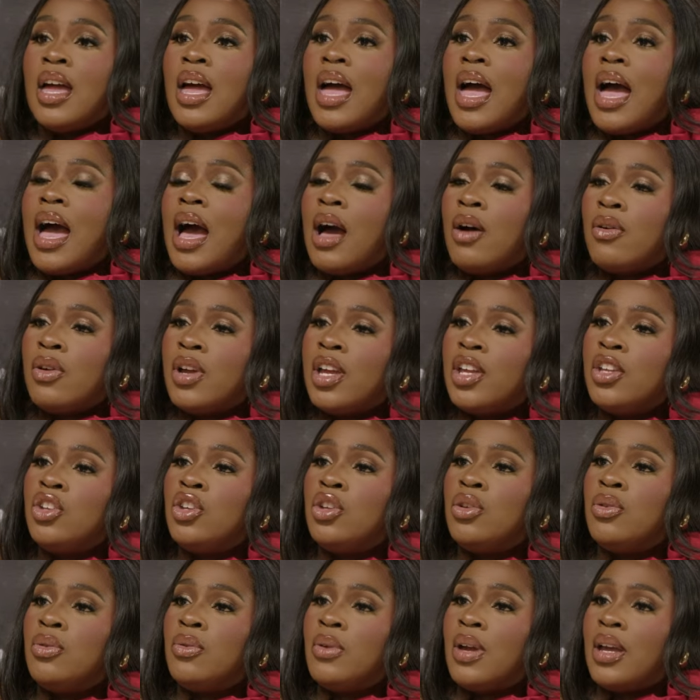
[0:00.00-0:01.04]
How can
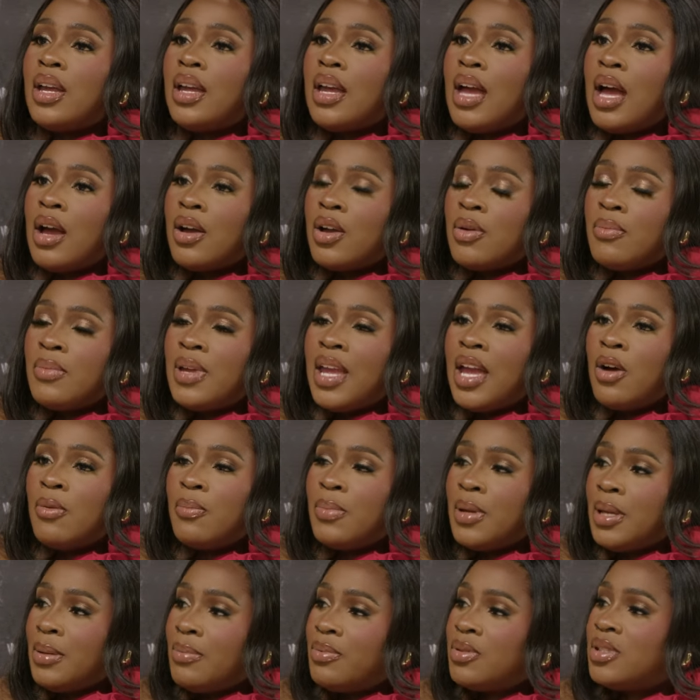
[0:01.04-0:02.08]
we help
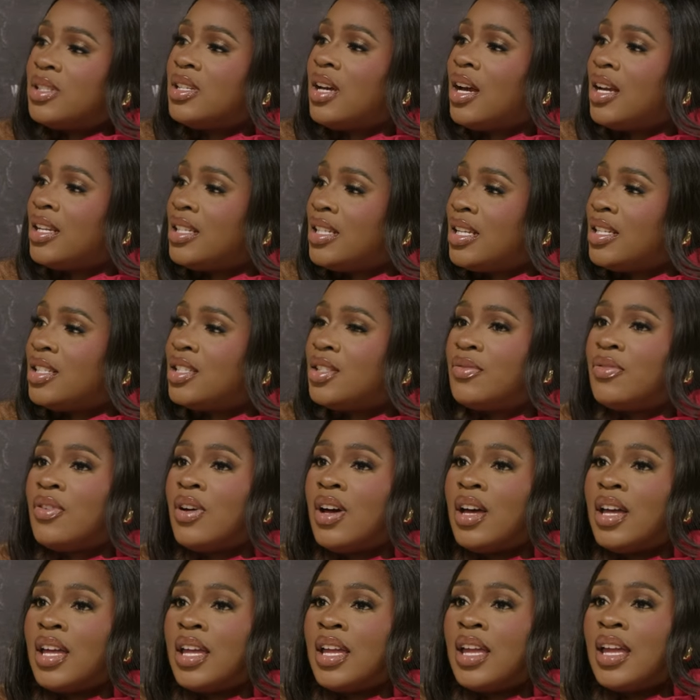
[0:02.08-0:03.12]
people to
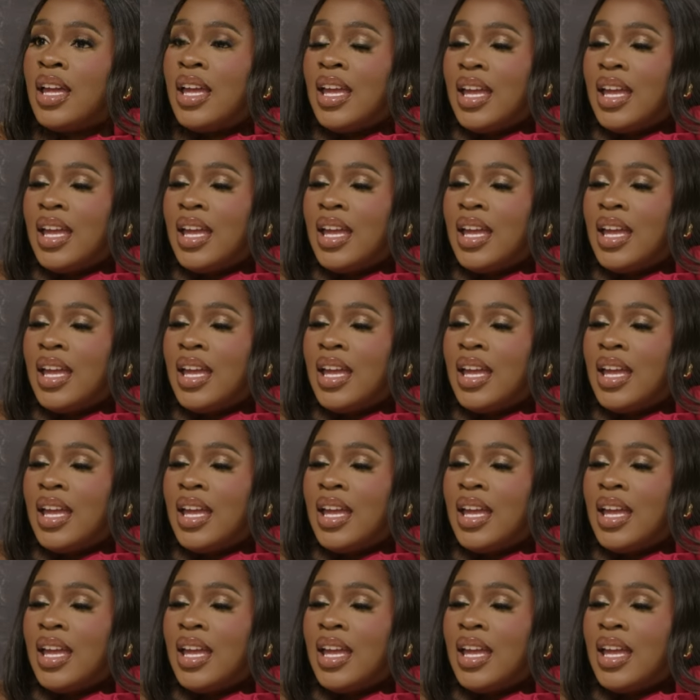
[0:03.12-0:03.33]
identify